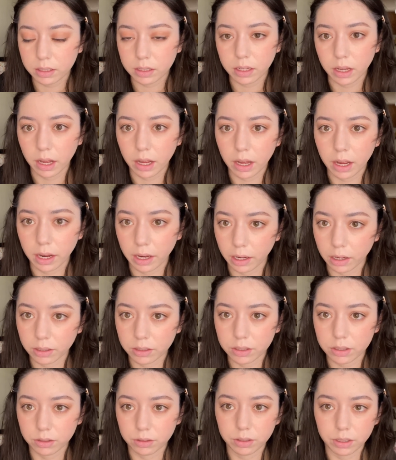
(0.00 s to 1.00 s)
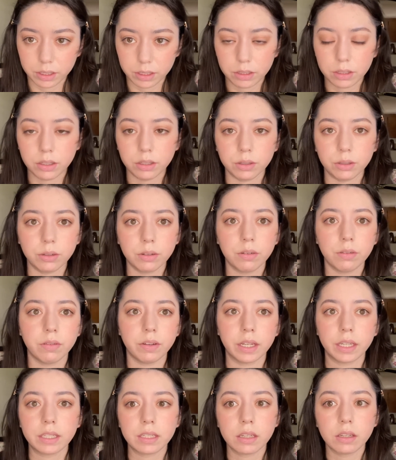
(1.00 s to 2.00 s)
that I also need to
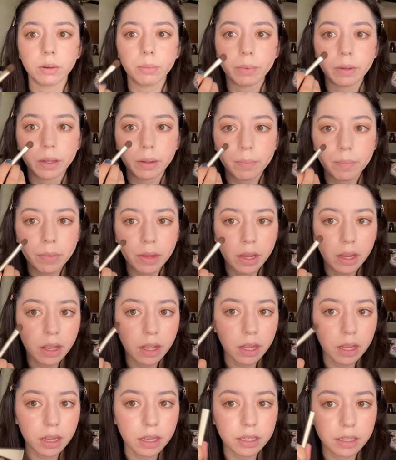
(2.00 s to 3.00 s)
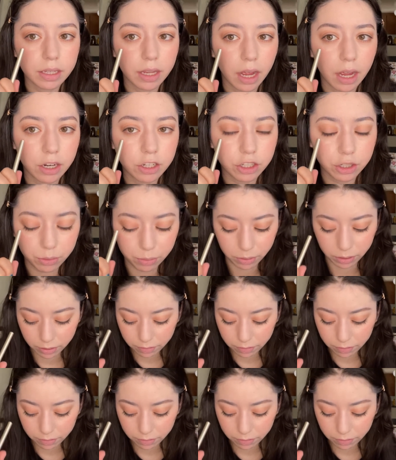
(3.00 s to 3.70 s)
fix a little bit is that she really